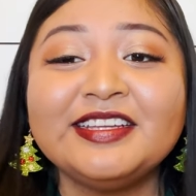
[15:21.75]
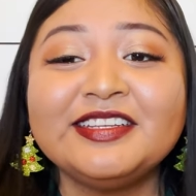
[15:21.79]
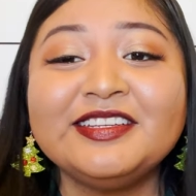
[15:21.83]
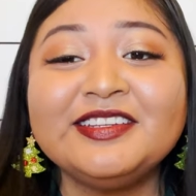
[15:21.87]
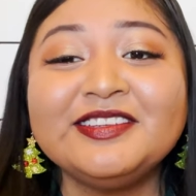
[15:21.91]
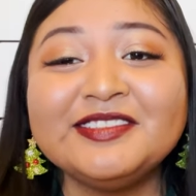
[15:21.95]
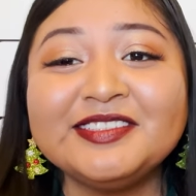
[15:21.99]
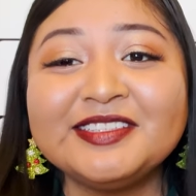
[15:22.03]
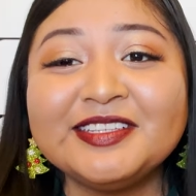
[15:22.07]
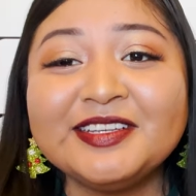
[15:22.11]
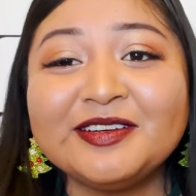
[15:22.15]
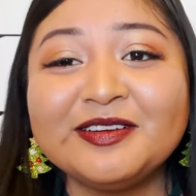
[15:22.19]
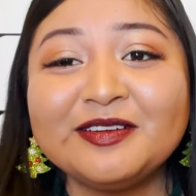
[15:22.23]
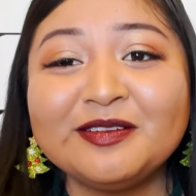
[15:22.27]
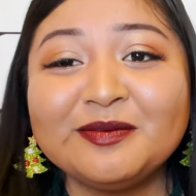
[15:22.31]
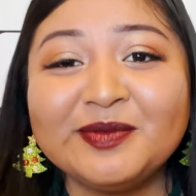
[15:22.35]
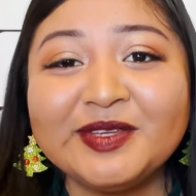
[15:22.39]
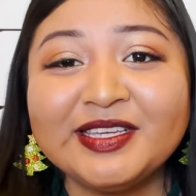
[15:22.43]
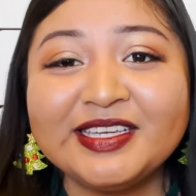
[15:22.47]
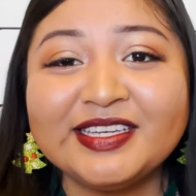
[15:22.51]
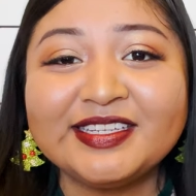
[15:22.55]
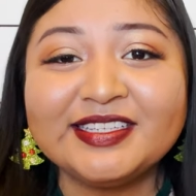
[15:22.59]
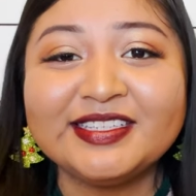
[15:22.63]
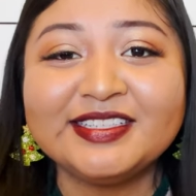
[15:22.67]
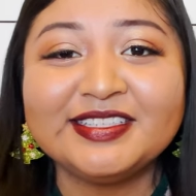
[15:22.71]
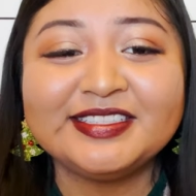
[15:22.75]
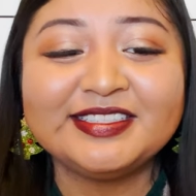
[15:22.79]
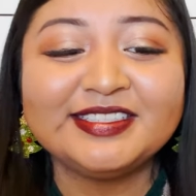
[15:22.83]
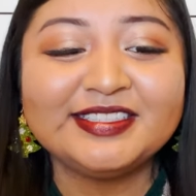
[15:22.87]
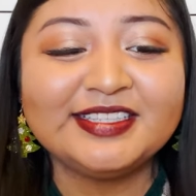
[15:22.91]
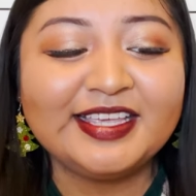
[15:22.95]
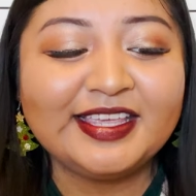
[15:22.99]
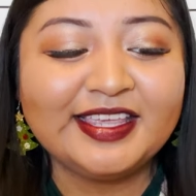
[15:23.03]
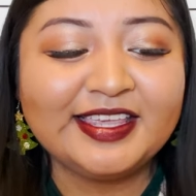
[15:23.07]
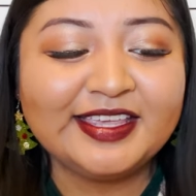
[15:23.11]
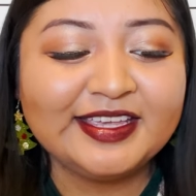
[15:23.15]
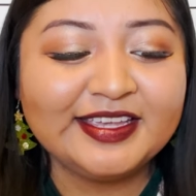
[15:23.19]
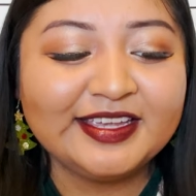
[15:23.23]
Do so because,
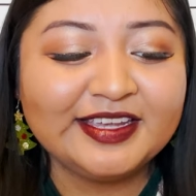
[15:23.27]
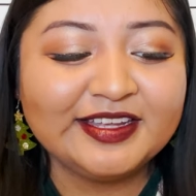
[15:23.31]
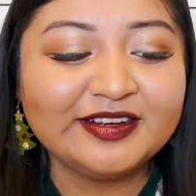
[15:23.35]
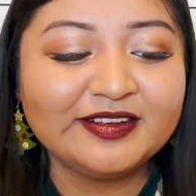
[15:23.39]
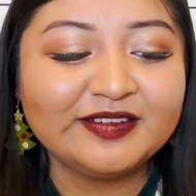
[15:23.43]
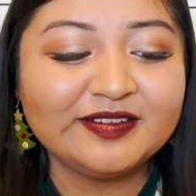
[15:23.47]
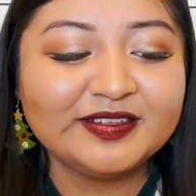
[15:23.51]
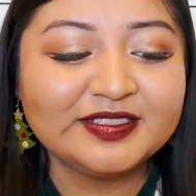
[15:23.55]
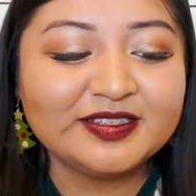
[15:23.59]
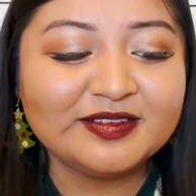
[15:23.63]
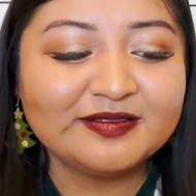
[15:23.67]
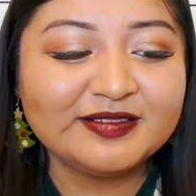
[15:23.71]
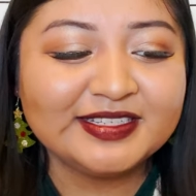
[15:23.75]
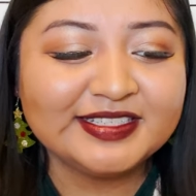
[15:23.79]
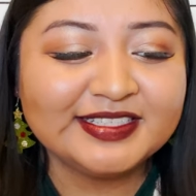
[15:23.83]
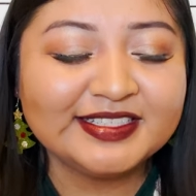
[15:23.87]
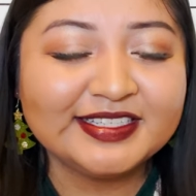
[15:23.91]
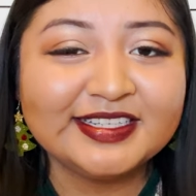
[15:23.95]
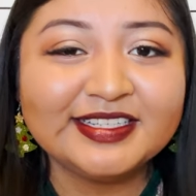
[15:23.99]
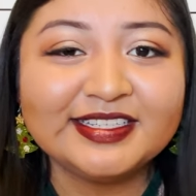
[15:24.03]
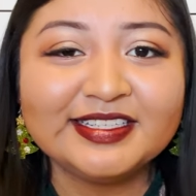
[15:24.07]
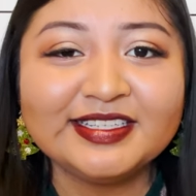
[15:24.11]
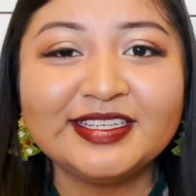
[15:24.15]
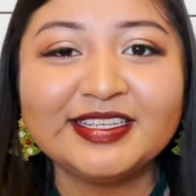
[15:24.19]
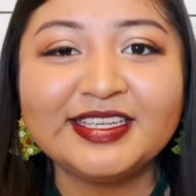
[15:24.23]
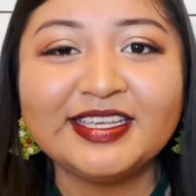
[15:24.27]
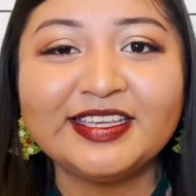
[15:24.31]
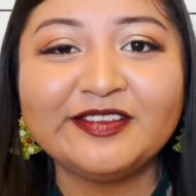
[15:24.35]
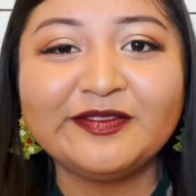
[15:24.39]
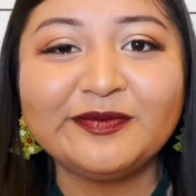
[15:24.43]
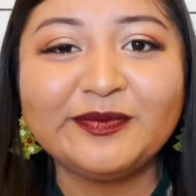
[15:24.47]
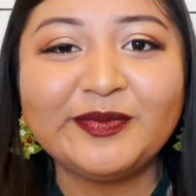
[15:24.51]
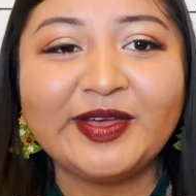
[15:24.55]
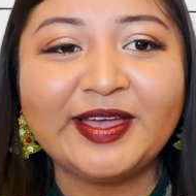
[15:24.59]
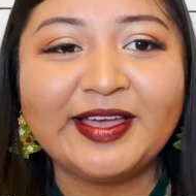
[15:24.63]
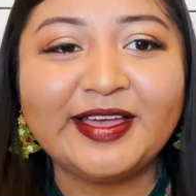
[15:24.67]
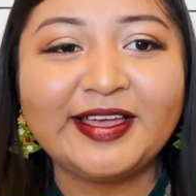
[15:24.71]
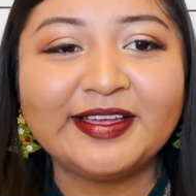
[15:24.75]
you know, it's always good to
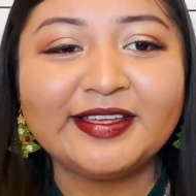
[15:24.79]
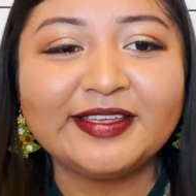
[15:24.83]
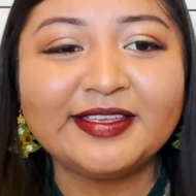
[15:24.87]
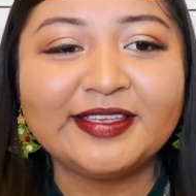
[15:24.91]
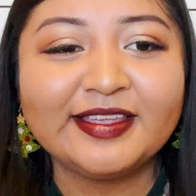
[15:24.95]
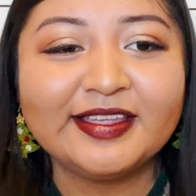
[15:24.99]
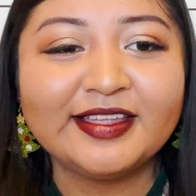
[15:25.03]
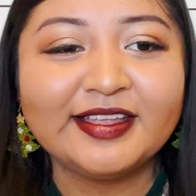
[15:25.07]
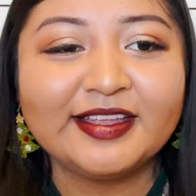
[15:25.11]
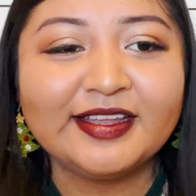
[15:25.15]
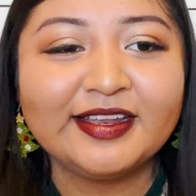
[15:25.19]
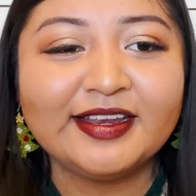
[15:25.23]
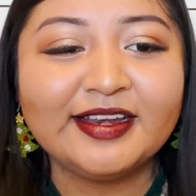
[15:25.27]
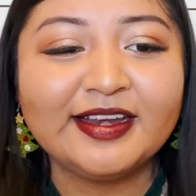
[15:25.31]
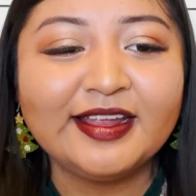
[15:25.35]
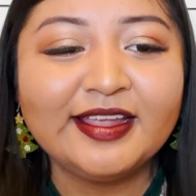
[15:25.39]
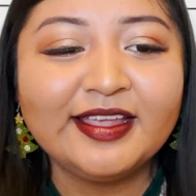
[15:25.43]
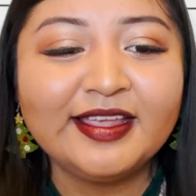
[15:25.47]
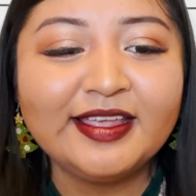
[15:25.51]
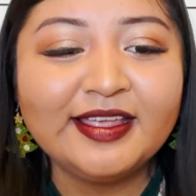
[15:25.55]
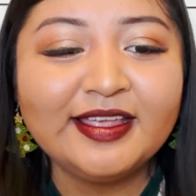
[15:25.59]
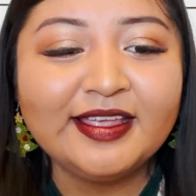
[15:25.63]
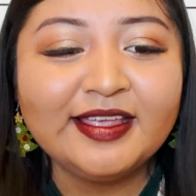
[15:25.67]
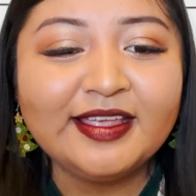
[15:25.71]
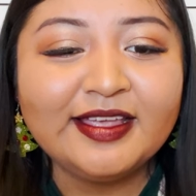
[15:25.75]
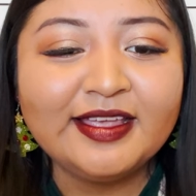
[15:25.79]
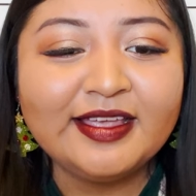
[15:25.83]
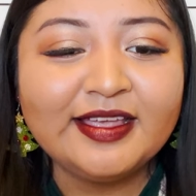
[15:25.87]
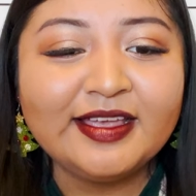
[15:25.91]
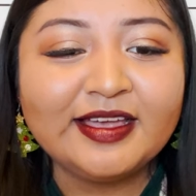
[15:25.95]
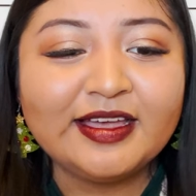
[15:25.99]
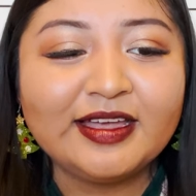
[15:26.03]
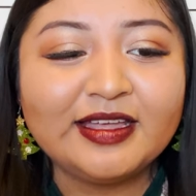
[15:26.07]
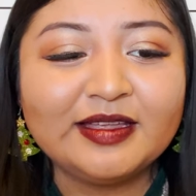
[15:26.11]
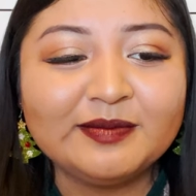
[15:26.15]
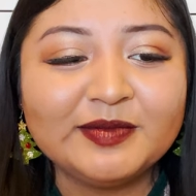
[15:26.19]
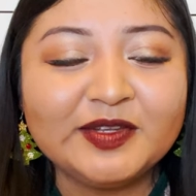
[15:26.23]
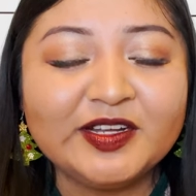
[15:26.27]
give back and
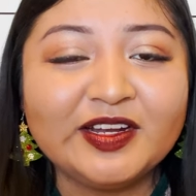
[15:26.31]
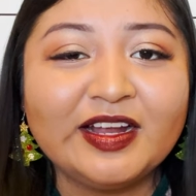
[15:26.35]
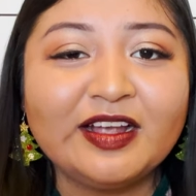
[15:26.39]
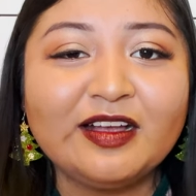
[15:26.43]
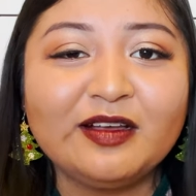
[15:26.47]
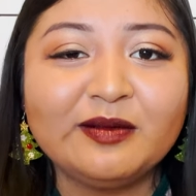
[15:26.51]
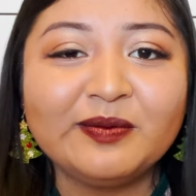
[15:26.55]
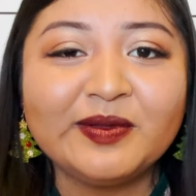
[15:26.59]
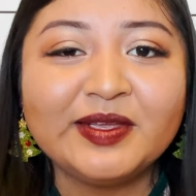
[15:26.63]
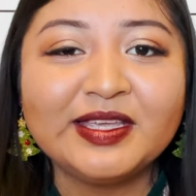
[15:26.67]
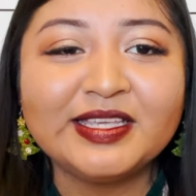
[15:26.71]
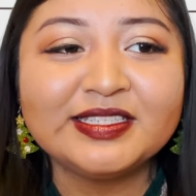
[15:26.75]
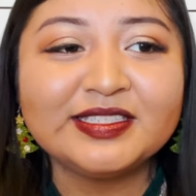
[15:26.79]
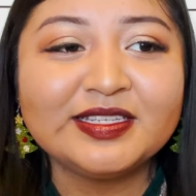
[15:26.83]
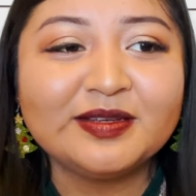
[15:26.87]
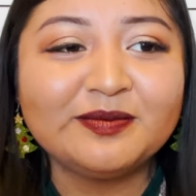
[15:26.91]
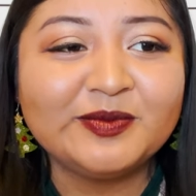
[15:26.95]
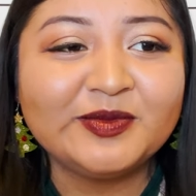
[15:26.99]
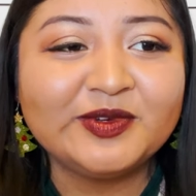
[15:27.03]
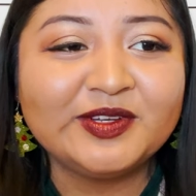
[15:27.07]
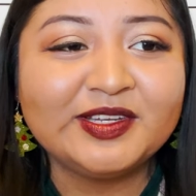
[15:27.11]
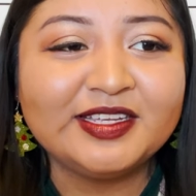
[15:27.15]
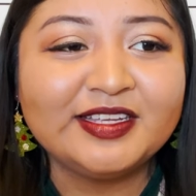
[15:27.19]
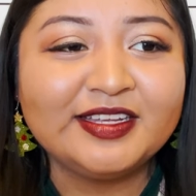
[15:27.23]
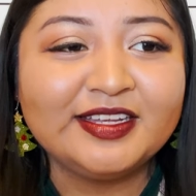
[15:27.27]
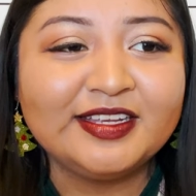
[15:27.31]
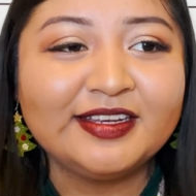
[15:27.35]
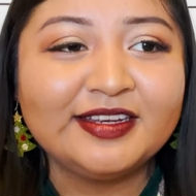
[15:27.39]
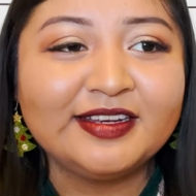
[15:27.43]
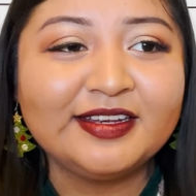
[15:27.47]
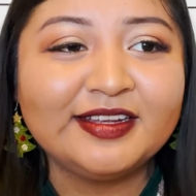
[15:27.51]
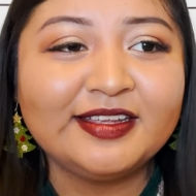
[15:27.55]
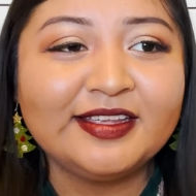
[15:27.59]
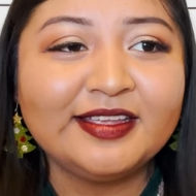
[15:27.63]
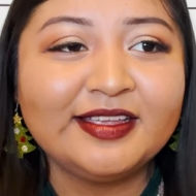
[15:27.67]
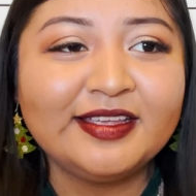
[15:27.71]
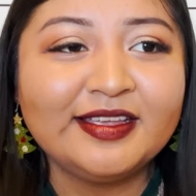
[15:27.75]
um, you're helping someone